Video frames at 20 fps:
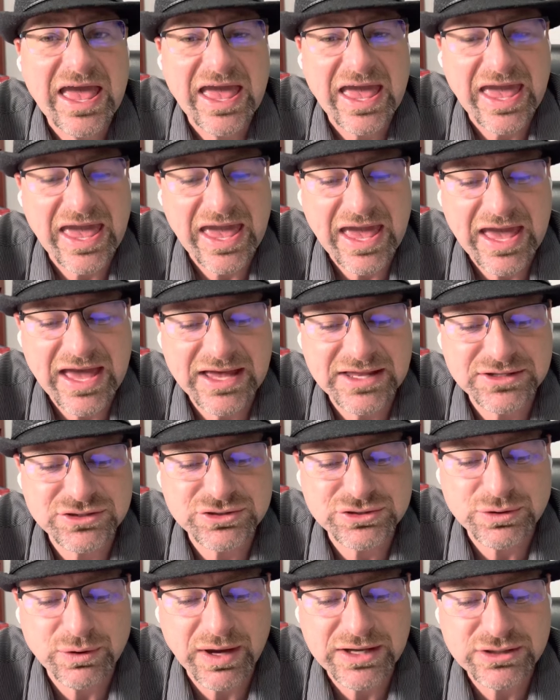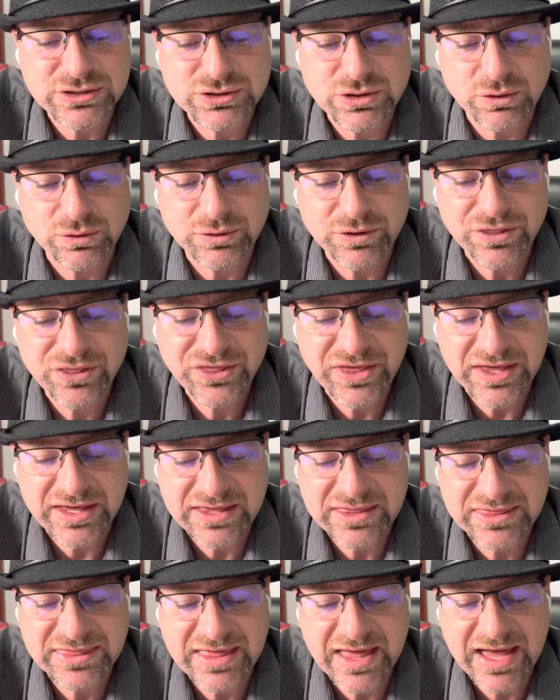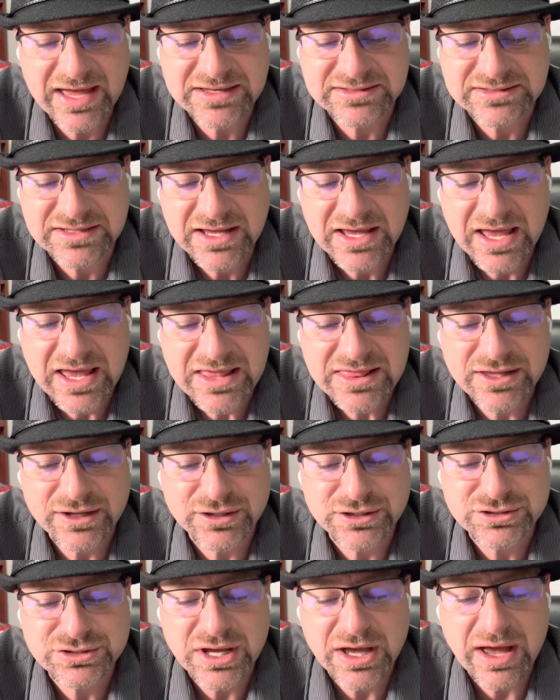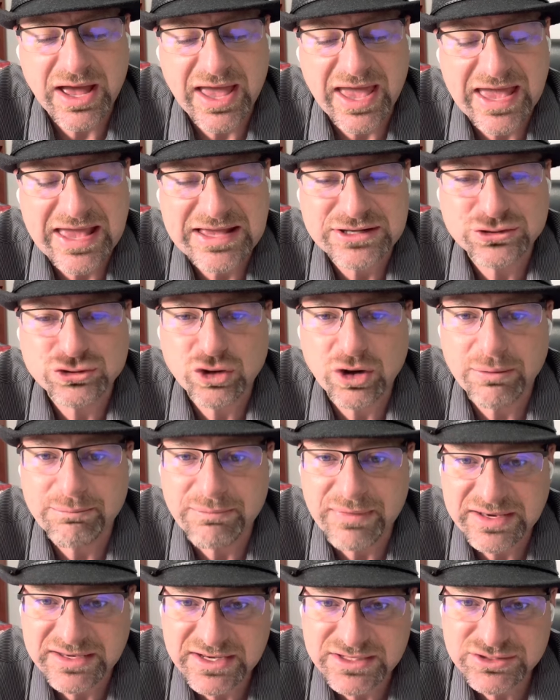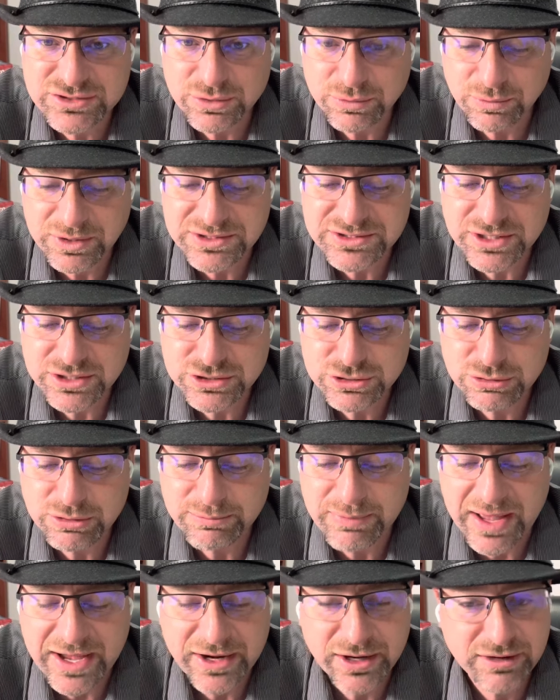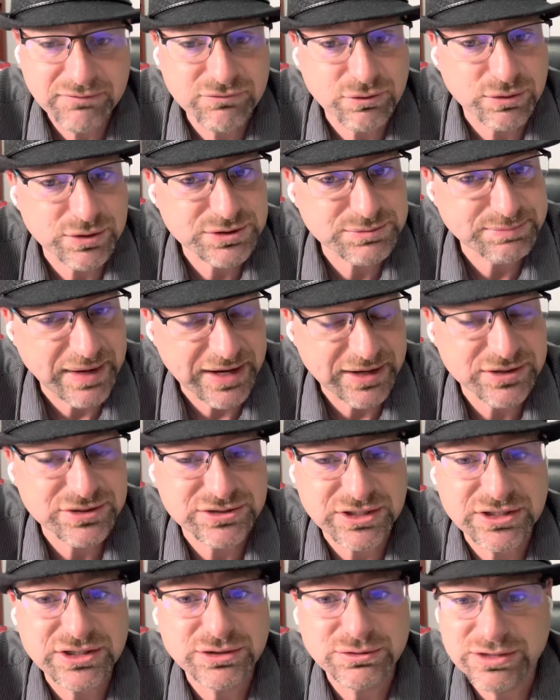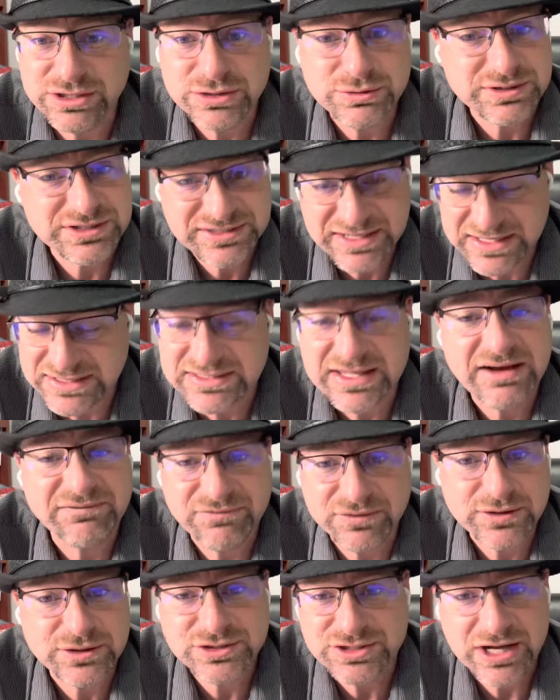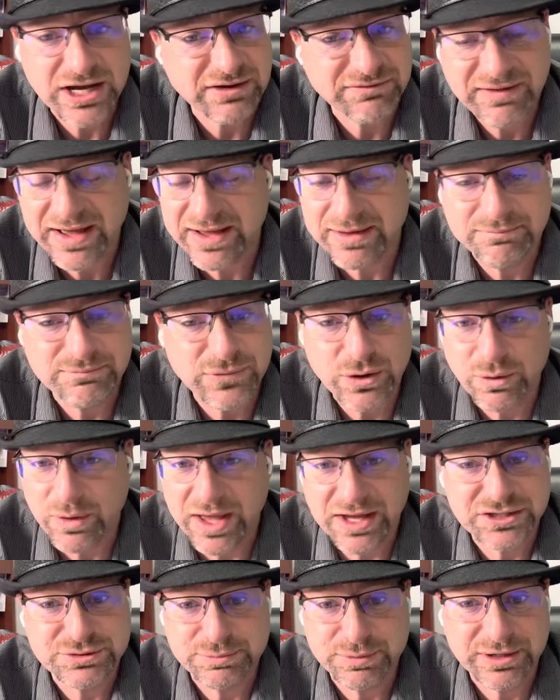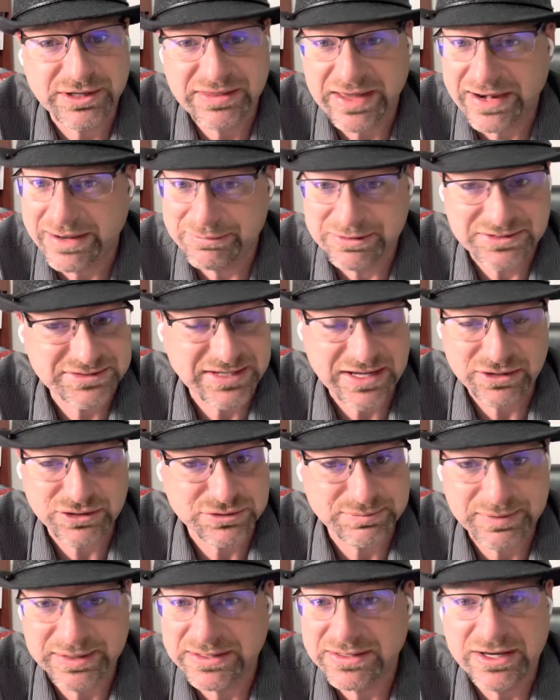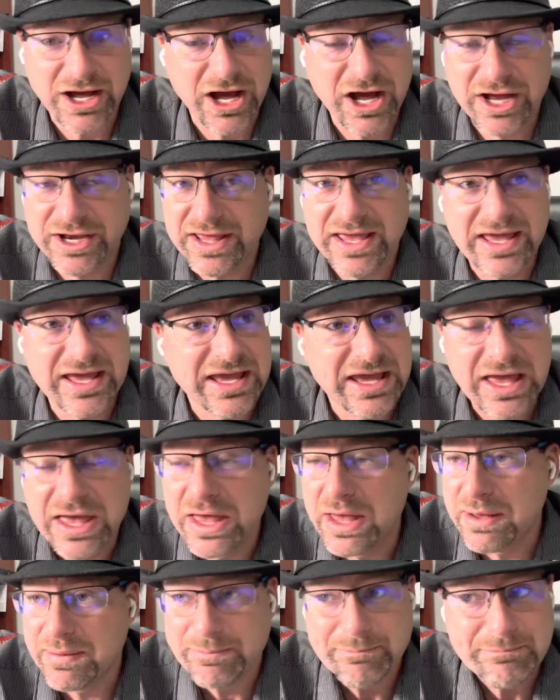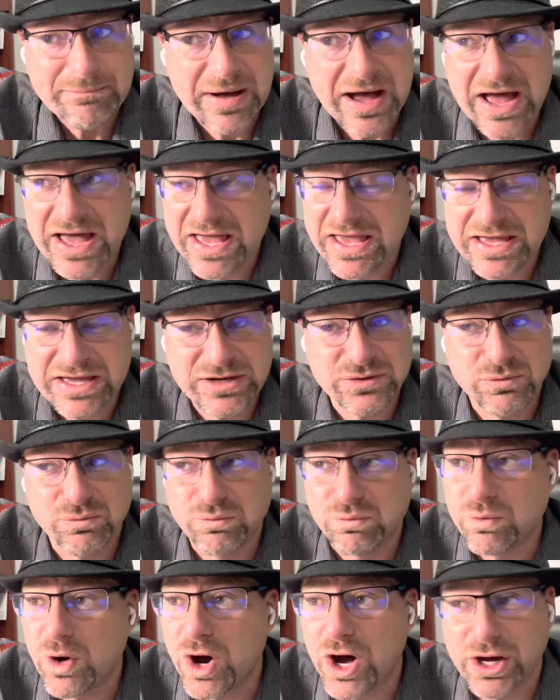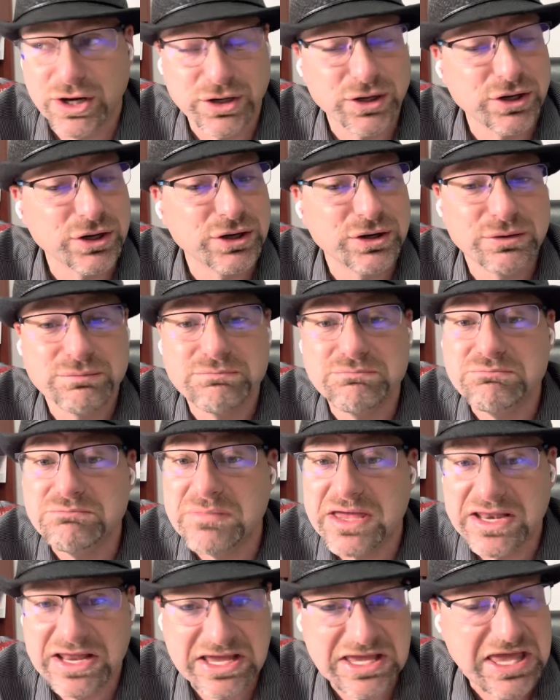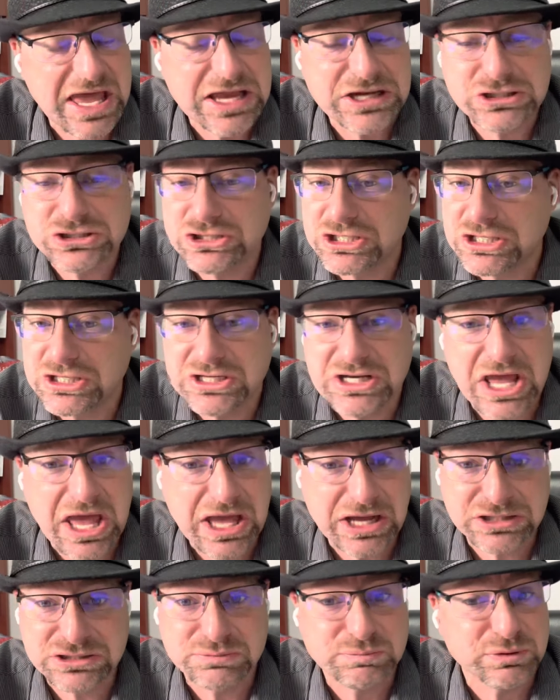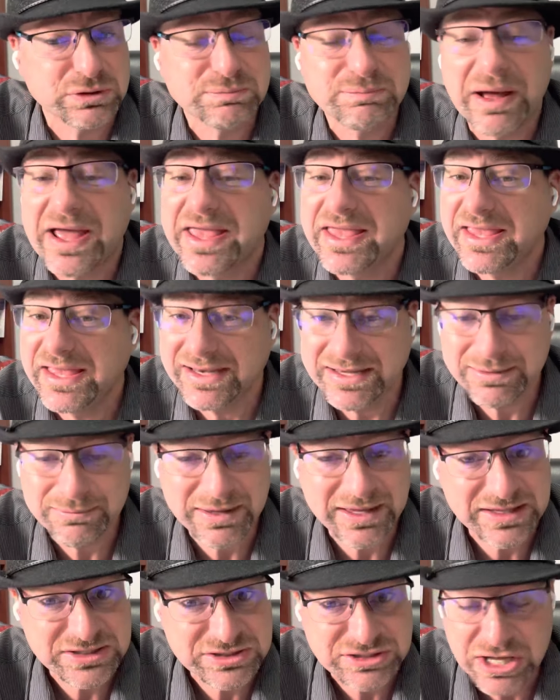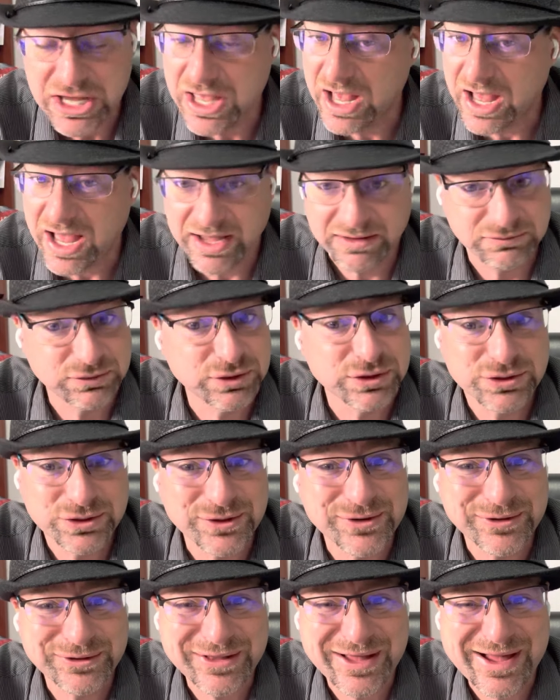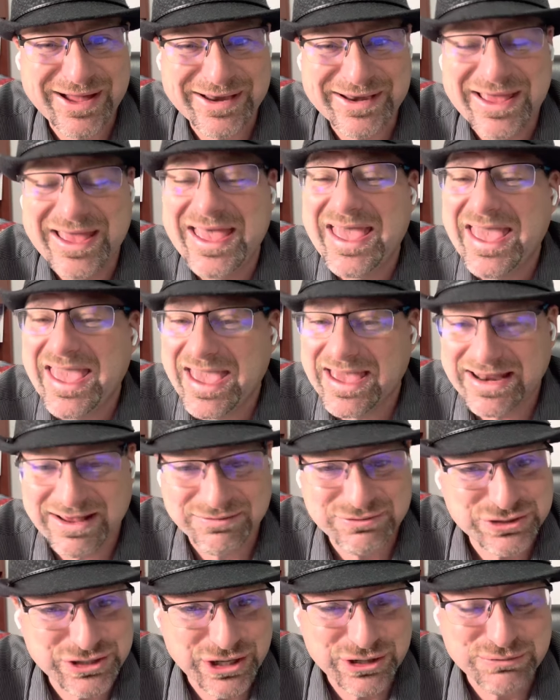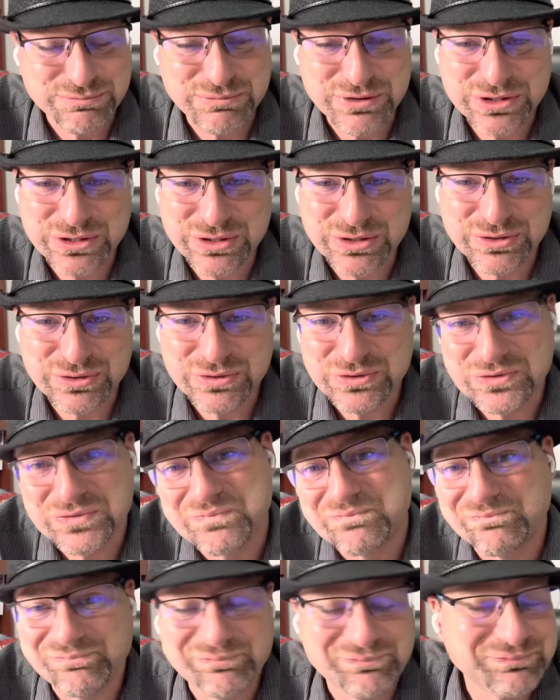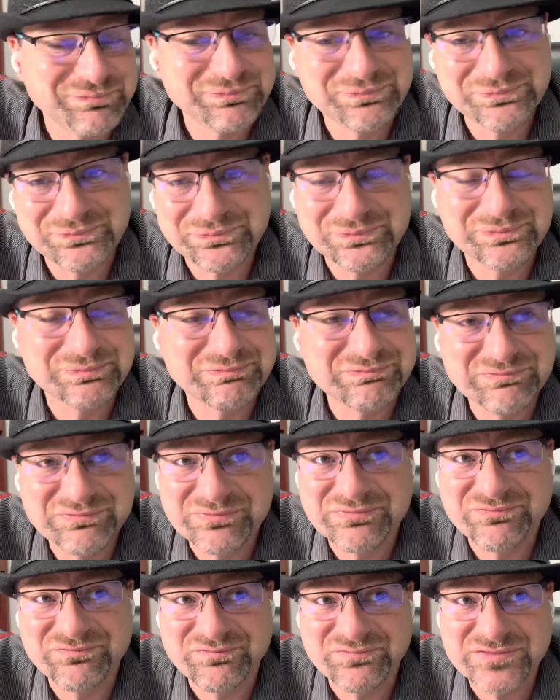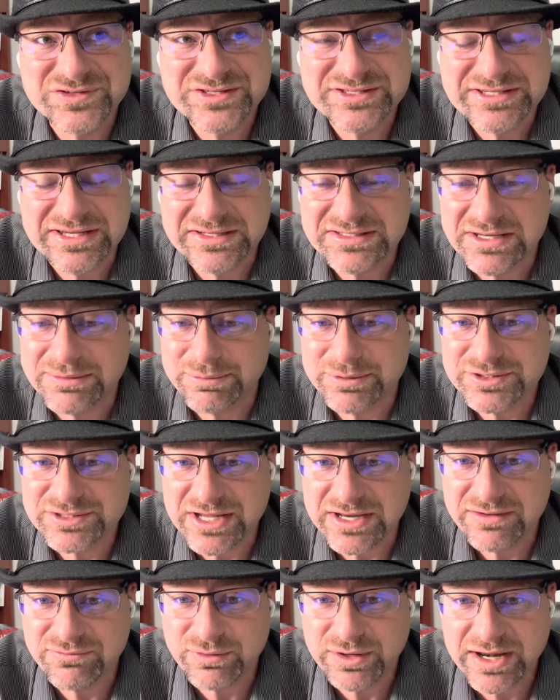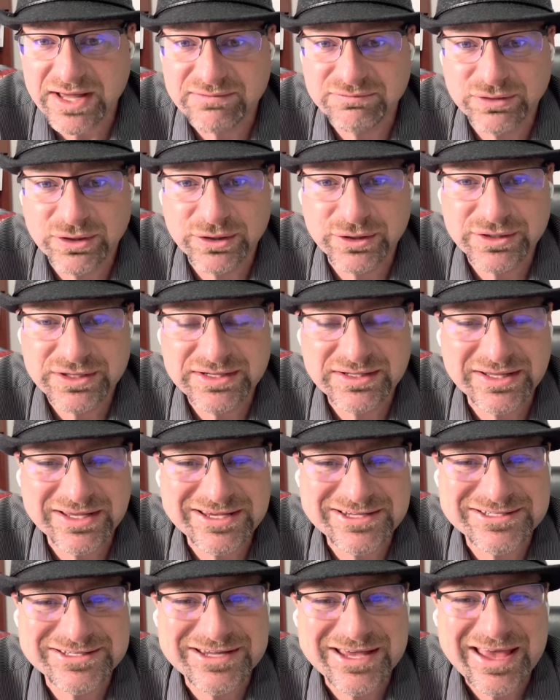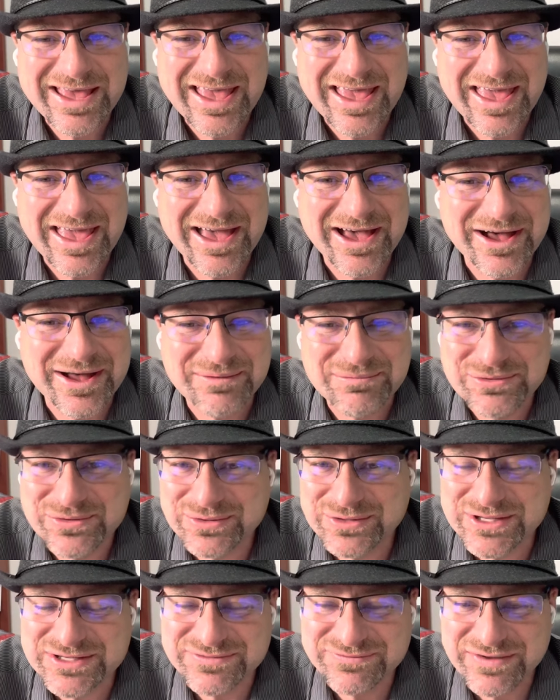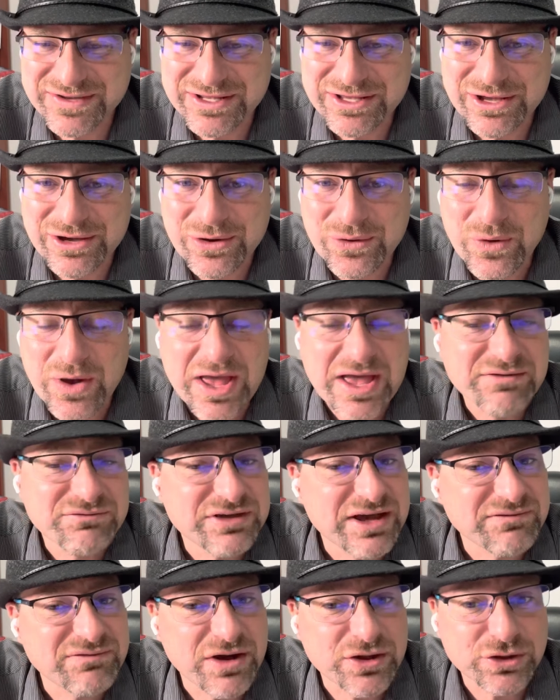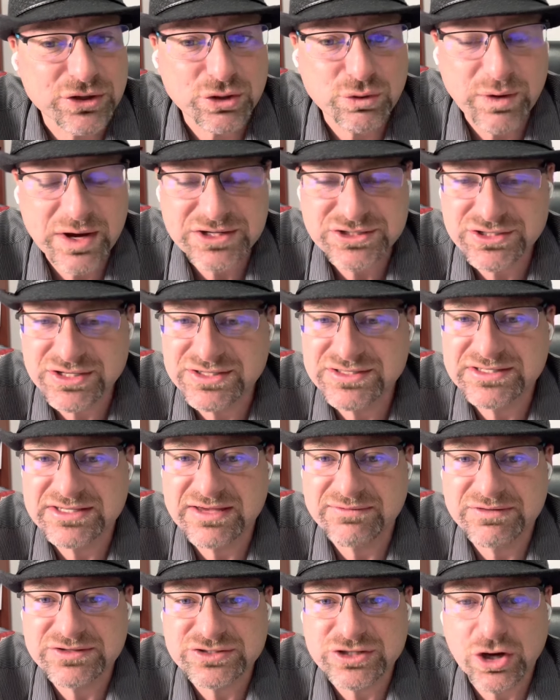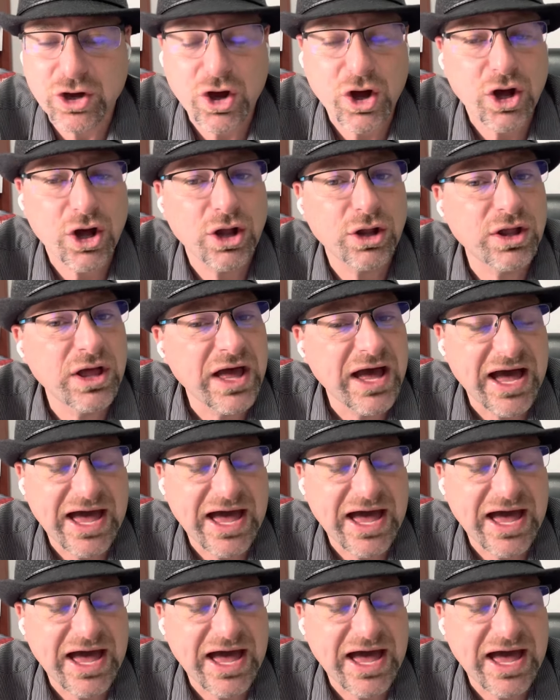And so I don't think that there's a tremendous risk to a buyer. Of course, buyers, you need to assess that for yourself. I am no expert in that. I'm a salesman, not a mine water mitigation expert by any means. I've learned a whole lot, and I've shared with you 60% of what I've learned at least through this video. If you have other questions, give us a call.